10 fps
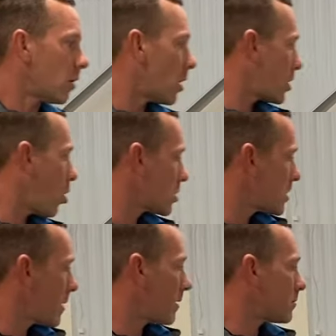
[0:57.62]
cost
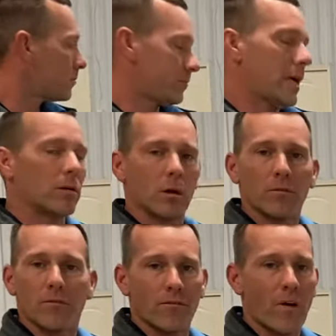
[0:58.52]
about, I don't know,
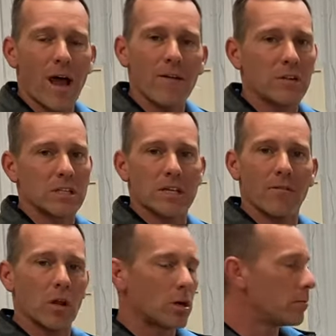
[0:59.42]
five to
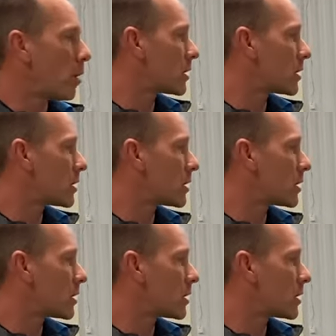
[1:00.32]
700 bucks a